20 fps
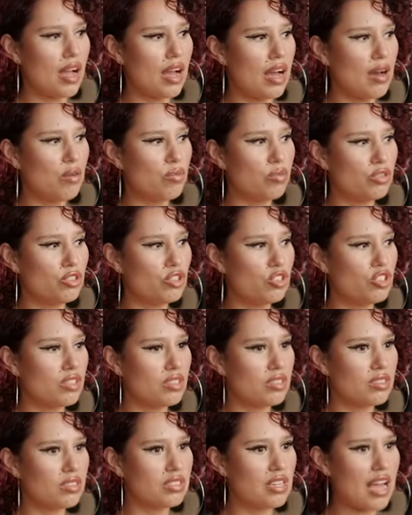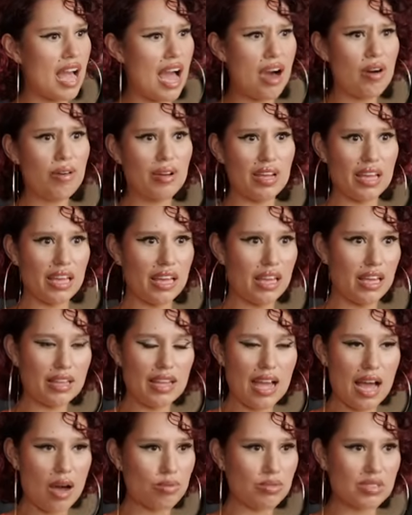I was just out here.
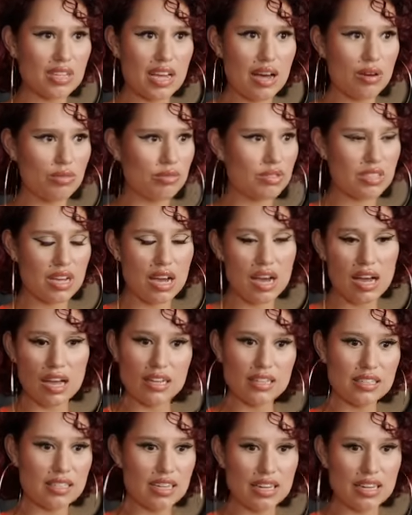I was outside.